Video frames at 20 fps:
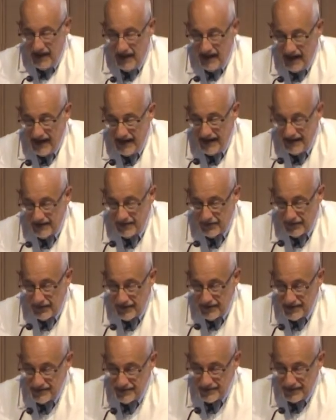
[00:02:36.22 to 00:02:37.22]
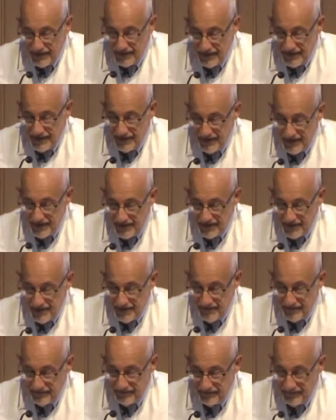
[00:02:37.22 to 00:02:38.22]
and words heard
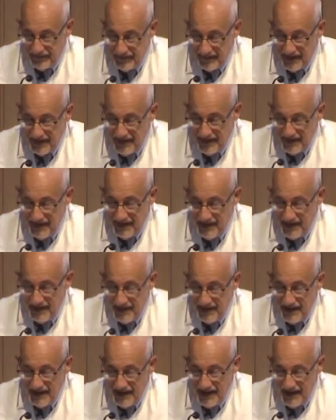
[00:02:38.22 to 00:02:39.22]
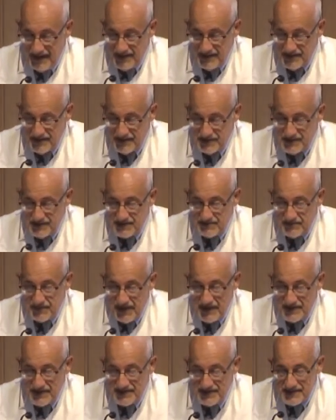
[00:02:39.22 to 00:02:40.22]
and the
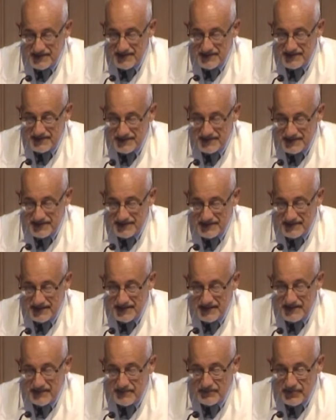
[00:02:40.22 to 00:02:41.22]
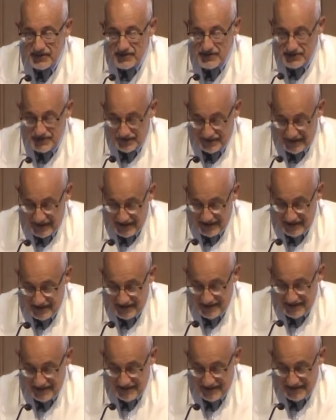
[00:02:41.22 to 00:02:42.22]
spaces in between
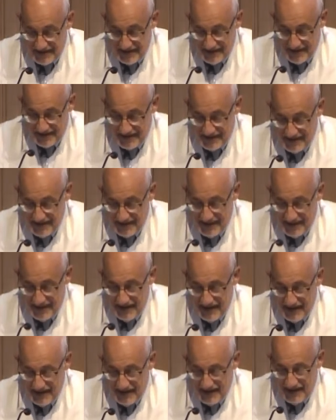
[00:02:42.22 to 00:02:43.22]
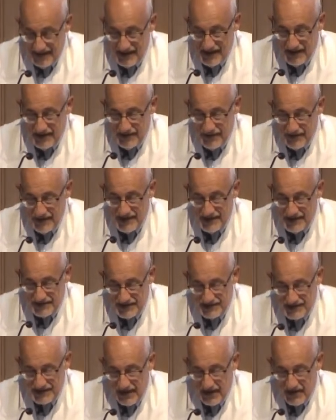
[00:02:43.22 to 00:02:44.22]
increase
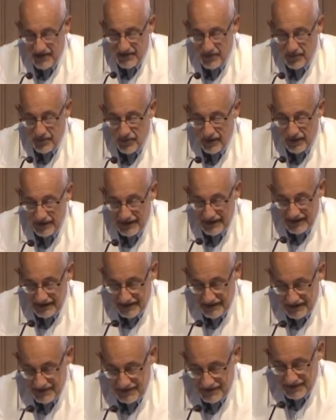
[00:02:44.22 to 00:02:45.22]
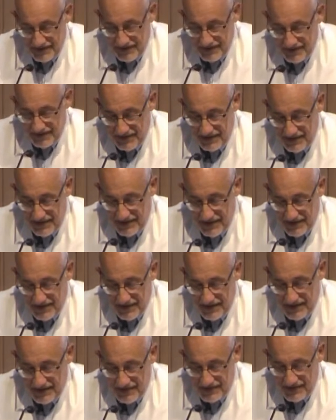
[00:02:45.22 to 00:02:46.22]
our willingness
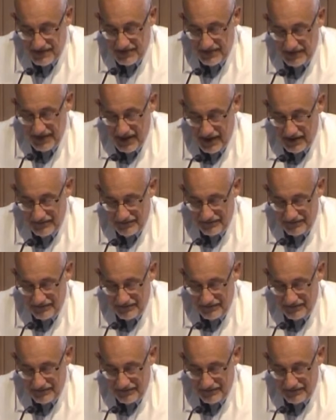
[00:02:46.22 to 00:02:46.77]
to love.